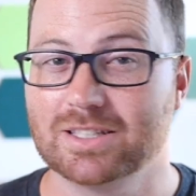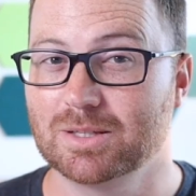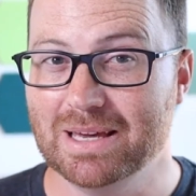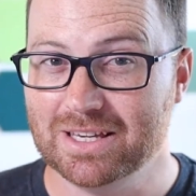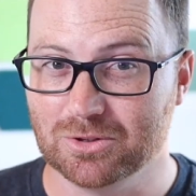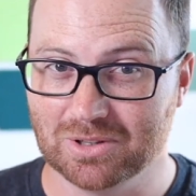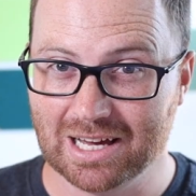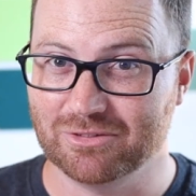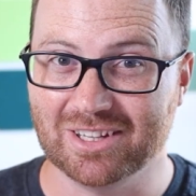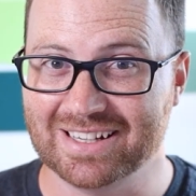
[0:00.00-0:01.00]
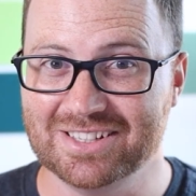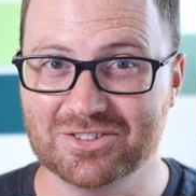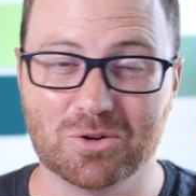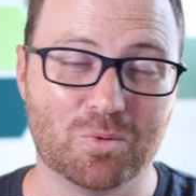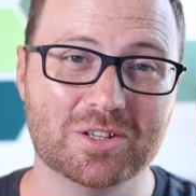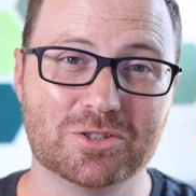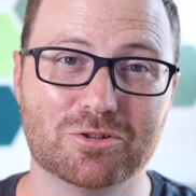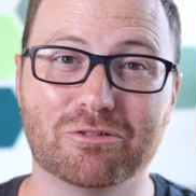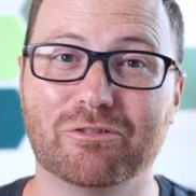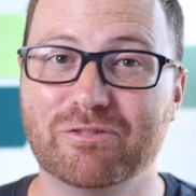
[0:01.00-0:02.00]
to make your life a lot easier once
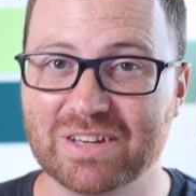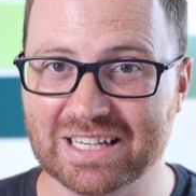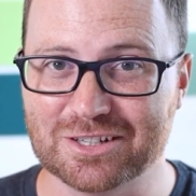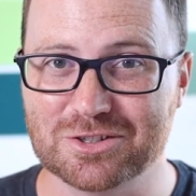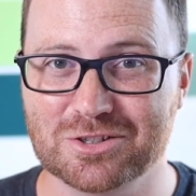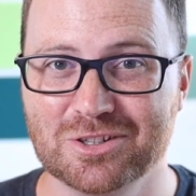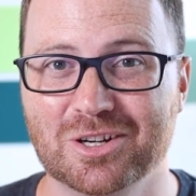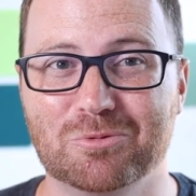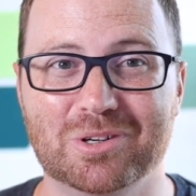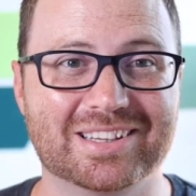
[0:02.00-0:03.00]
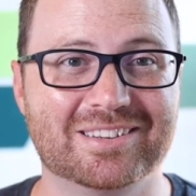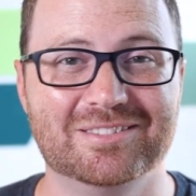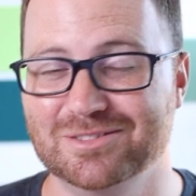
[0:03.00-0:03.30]
you're finished with